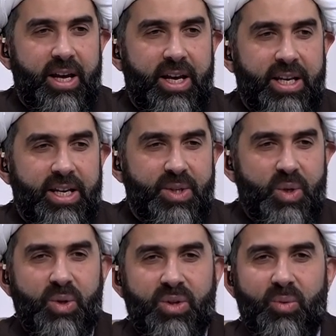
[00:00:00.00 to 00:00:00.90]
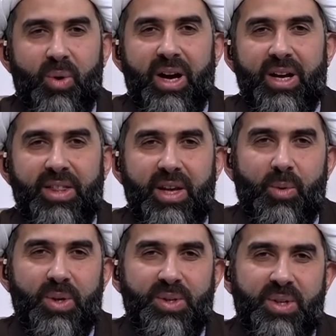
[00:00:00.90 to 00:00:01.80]
in a certain way there
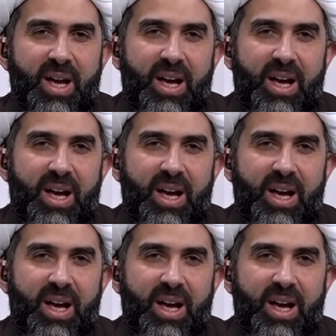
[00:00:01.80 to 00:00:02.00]
was